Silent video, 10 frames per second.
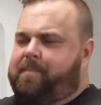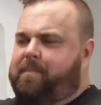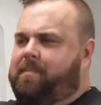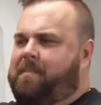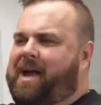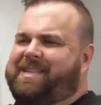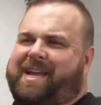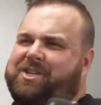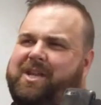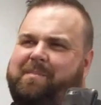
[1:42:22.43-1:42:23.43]
mine's
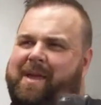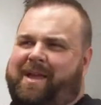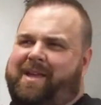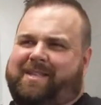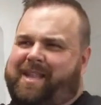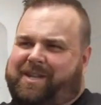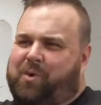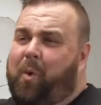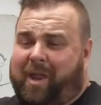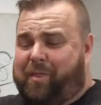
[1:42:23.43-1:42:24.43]
actually it's like
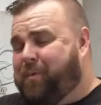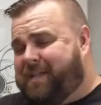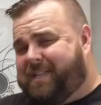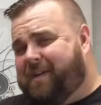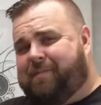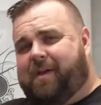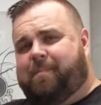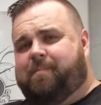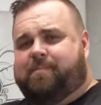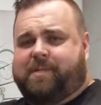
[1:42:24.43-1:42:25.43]
23
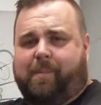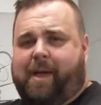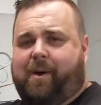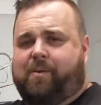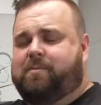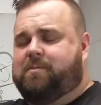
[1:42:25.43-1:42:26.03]
CFM somehow.